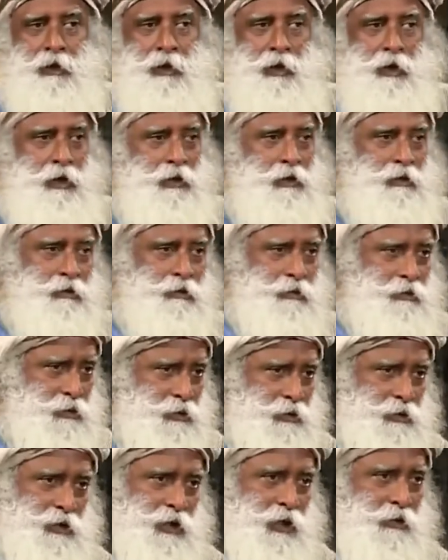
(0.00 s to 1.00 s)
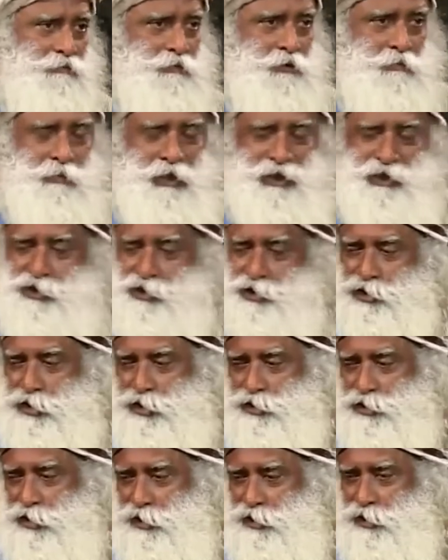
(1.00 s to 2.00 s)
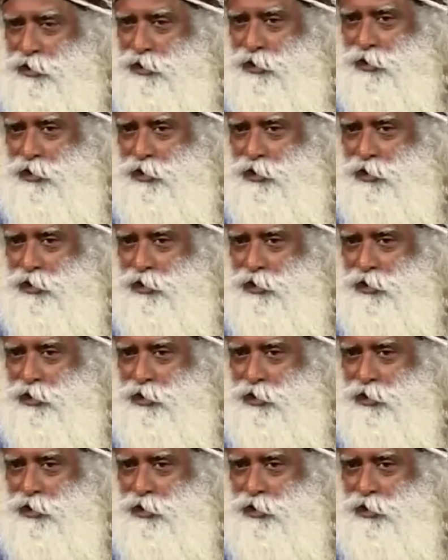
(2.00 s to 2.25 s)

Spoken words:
And after much searching,